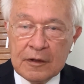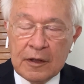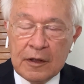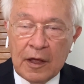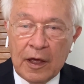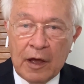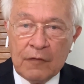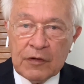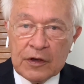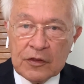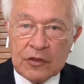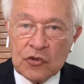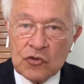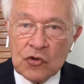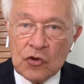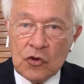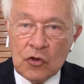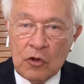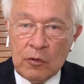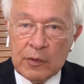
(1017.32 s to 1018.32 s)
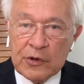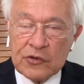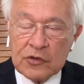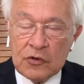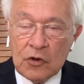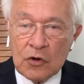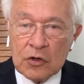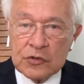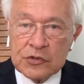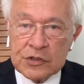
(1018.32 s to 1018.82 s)
having this enormous
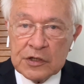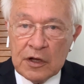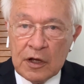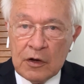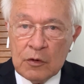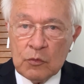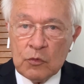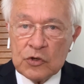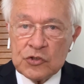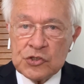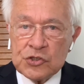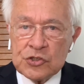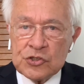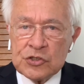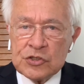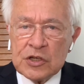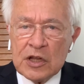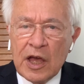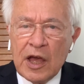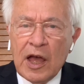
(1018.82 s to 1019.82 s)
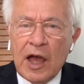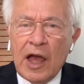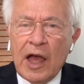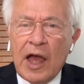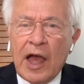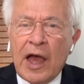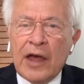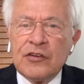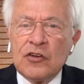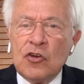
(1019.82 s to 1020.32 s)
lockdown, which is
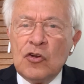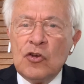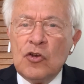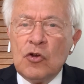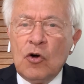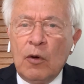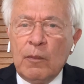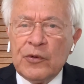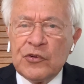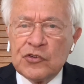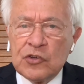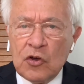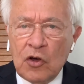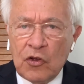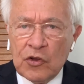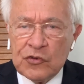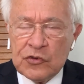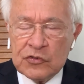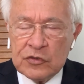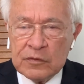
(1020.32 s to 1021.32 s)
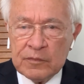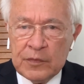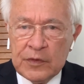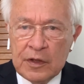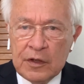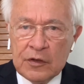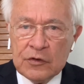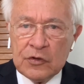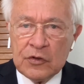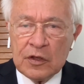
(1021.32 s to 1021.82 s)
at an enormous cost
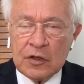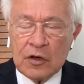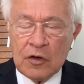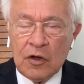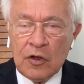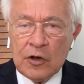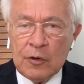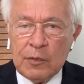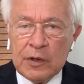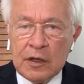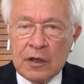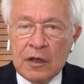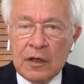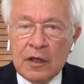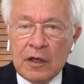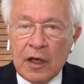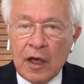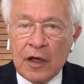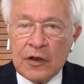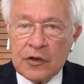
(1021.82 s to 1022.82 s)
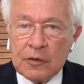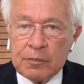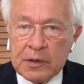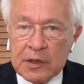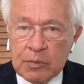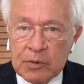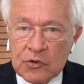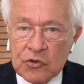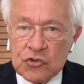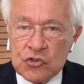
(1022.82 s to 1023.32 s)
to the economy and to
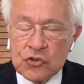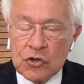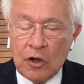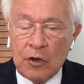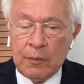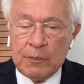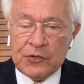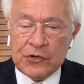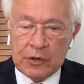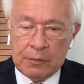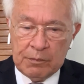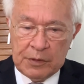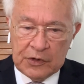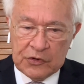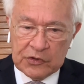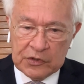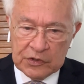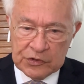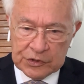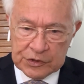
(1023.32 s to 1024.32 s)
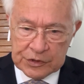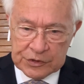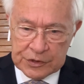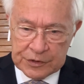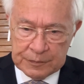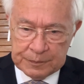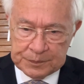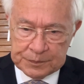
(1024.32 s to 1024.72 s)
people's jobs and businesses.